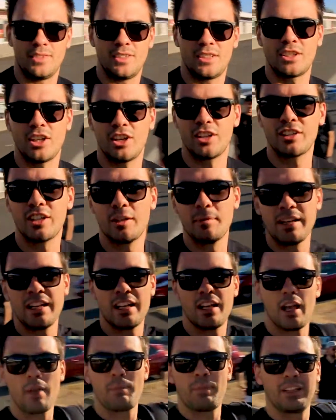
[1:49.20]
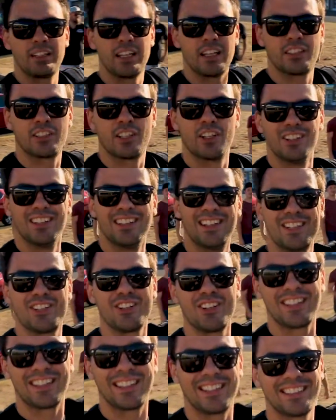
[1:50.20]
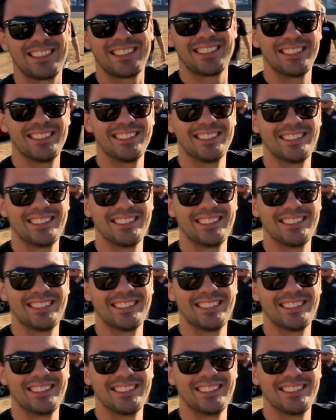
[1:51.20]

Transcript: so it's going to be an epic day. So enjoy, guys.